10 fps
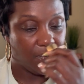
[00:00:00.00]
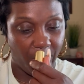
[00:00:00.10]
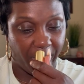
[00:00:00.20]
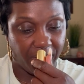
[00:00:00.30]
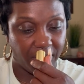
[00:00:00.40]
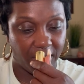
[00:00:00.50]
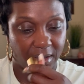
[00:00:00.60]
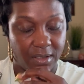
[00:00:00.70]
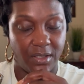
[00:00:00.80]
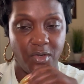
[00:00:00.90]
Oh my
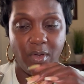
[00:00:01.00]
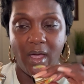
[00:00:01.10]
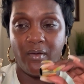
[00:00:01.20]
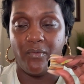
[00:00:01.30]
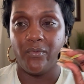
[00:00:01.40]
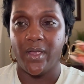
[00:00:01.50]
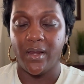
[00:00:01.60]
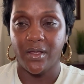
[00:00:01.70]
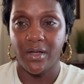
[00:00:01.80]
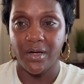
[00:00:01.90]
goodness. You have
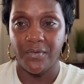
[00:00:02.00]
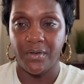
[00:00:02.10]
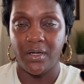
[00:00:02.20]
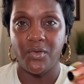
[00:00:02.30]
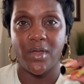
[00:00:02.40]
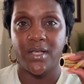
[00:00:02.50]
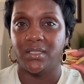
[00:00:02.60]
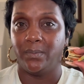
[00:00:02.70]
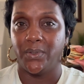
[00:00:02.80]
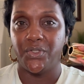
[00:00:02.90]
red currant, you got
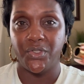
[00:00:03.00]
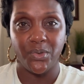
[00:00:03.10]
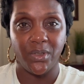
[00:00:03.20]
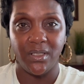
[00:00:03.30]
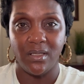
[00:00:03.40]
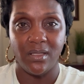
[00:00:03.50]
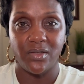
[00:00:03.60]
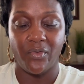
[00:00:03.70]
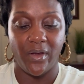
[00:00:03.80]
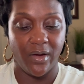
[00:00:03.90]
some patchouli in this
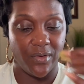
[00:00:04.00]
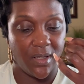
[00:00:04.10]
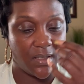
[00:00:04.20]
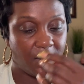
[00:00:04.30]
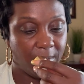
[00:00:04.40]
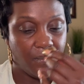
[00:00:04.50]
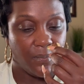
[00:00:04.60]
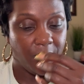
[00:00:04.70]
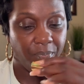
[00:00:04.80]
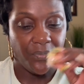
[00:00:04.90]
fragrance,
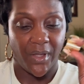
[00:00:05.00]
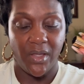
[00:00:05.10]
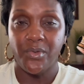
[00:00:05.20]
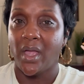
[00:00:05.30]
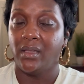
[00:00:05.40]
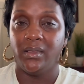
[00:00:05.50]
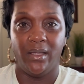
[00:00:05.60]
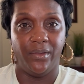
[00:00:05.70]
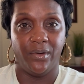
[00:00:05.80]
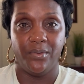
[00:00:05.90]
and you got
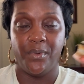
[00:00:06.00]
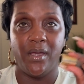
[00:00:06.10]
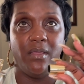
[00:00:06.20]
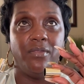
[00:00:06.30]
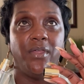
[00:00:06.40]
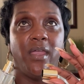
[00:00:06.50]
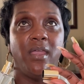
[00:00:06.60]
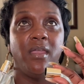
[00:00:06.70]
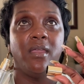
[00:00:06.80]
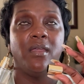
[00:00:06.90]
leather, and
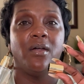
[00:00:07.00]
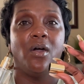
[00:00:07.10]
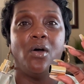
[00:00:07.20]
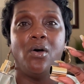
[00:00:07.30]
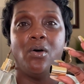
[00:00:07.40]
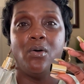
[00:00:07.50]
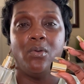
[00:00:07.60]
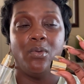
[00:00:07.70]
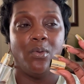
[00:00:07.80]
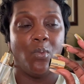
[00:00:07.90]
they
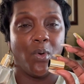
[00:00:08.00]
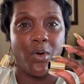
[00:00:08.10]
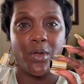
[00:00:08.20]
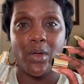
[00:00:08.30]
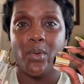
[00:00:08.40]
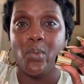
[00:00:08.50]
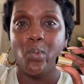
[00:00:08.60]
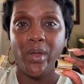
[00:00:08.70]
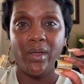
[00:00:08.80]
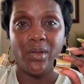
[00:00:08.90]
all work
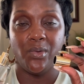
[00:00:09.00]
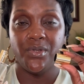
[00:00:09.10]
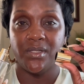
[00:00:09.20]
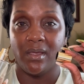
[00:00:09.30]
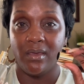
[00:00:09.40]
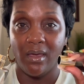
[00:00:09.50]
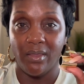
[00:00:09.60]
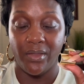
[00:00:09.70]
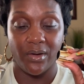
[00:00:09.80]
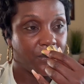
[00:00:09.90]
well
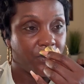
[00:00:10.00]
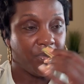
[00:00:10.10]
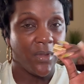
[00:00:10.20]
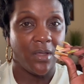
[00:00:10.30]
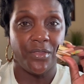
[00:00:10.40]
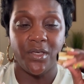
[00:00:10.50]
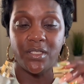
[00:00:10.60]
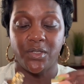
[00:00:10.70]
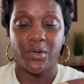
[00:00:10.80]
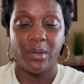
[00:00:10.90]
together. This is
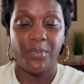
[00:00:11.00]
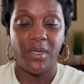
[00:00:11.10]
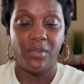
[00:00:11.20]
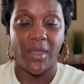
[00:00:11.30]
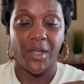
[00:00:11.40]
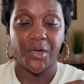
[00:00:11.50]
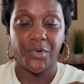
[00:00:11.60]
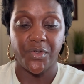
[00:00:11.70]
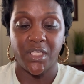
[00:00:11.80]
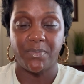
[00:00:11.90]
going to be that
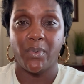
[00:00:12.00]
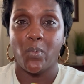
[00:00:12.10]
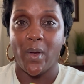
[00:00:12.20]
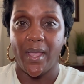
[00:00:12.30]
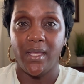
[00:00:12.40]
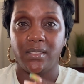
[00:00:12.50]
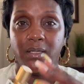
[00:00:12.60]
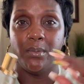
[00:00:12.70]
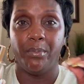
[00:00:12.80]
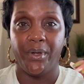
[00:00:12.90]
crisp white
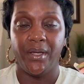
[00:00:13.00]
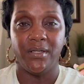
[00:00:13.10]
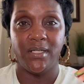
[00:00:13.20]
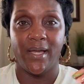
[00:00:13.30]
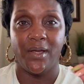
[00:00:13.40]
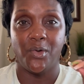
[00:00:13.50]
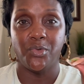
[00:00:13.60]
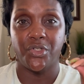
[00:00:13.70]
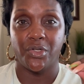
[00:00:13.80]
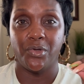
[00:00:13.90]
button-down
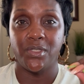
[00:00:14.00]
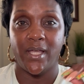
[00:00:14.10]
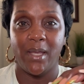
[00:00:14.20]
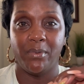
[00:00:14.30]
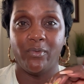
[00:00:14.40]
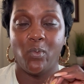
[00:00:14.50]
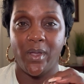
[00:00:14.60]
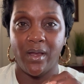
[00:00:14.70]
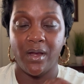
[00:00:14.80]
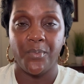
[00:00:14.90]
shirt type of
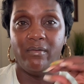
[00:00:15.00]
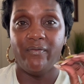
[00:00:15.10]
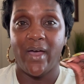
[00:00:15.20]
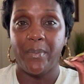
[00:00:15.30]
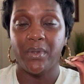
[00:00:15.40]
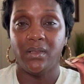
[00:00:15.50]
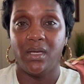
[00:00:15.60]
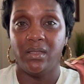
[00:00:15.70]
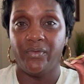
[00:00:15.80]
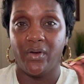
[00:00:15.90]
wear. Vibrant
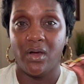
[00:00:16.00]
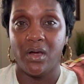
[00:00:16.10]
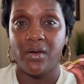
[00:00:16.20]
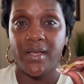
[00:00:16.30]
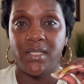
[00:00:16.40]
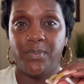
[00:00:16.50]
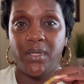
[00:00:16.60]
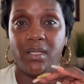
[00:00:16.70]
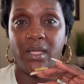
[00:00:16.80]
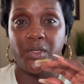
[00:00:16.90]
Leather for Her has
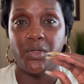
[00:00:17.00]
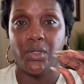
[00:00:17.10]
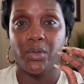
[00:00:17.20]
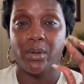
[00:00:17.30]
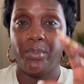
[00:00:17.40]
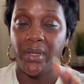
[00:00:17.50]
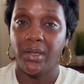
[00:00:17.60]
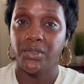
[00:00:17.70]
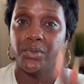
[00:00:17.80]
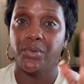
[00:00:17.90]
been
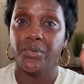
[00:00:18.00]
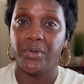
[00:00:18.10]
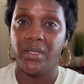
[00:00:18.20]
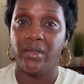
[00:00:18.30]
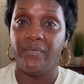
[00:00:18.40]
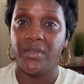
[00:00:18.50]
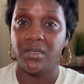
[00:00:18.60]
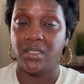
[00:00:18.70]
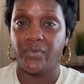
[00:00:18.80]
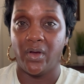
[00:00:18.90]
compared to Creed
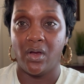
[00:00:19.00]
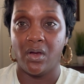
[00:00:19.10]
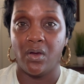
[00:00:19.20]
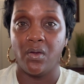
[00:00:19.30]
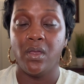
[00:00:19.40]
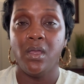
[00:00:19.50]
Adventures for Her.